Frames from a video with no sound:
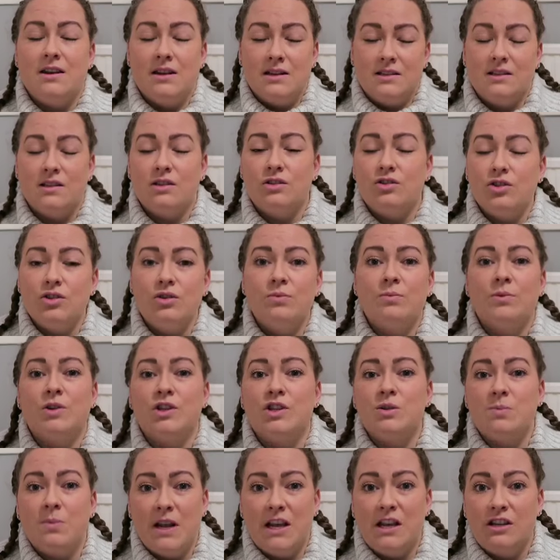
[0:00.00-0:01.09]
there is too
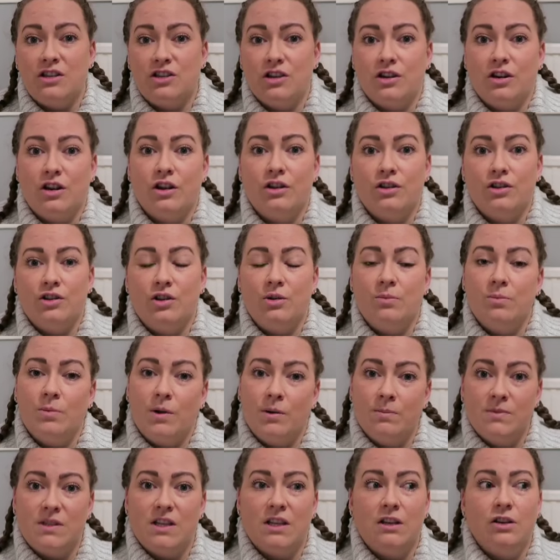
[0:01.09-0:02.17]
much pressure on new
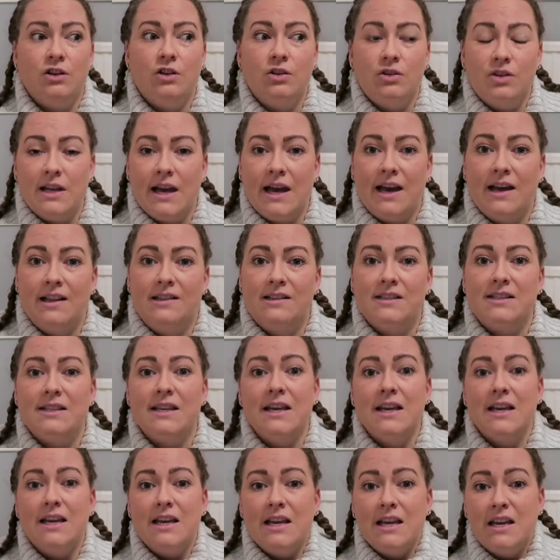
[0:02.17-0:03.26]
mums and new dads
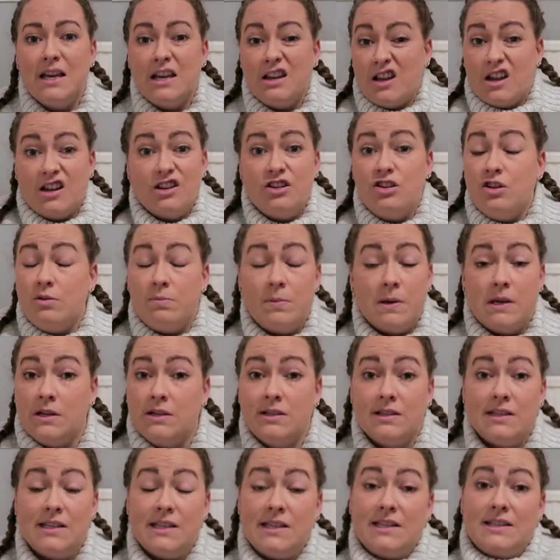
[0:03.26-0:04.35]
and new
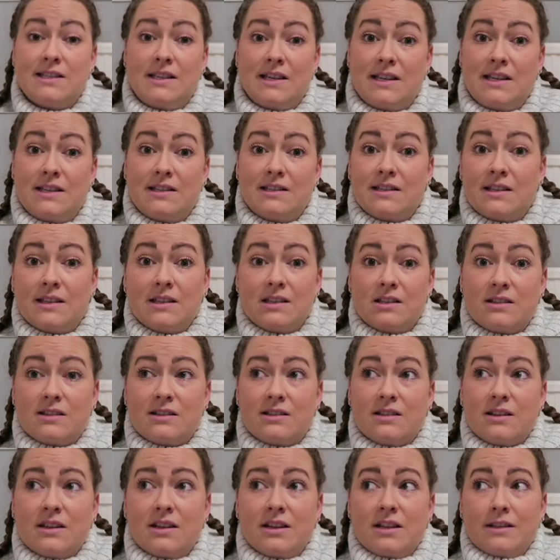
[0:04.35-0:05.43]
parents these days.
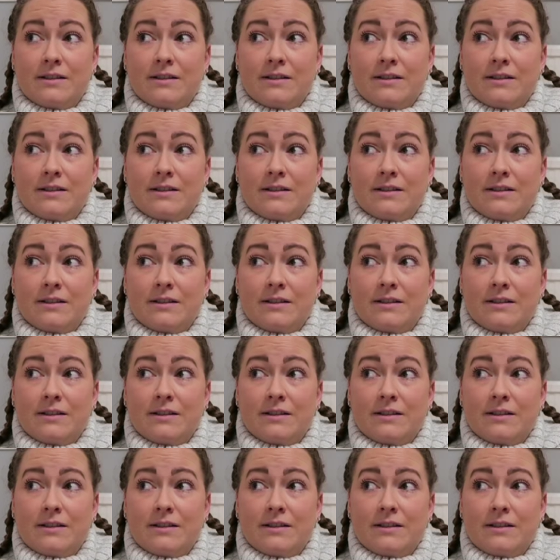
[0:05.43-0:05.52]
It's,